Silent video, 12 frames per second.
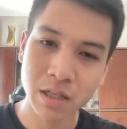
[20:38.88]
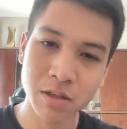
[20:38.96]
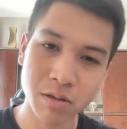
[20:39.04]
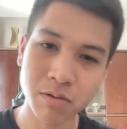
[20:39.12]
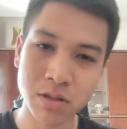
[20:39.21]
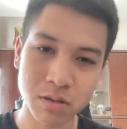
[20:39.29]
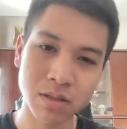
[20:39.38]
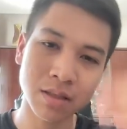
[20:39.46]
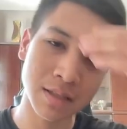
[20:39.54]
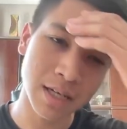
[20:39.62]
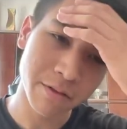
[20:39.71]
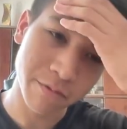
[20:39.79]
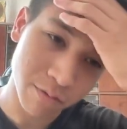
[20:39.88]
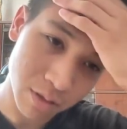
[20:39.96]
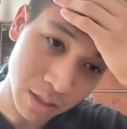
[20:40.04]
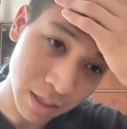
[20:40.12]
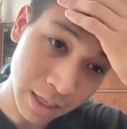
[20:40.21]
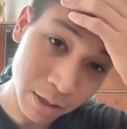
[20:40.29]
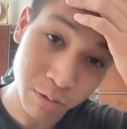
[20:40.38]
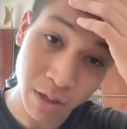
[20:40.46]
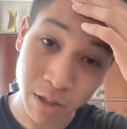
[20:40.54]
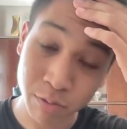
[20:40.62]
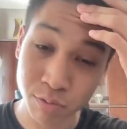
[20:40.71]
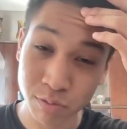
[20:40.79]
It's kind of, I don't know
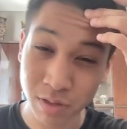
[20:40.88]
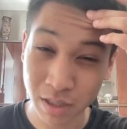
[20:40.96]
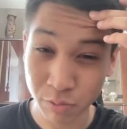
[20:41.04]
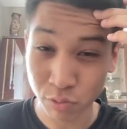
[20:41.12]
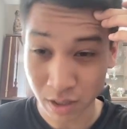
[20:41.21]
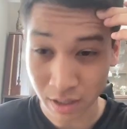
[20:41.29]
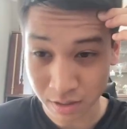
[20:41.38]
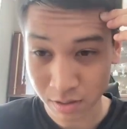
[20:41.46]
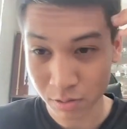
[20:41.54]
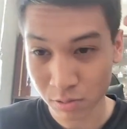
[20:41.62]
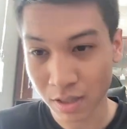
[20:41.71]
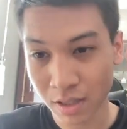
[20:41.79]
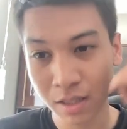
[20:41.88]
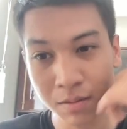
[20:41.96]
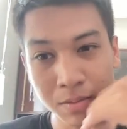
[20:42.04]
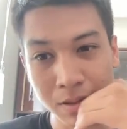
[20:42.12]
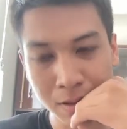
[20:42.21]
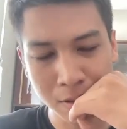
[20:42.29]
how to ask you that, but,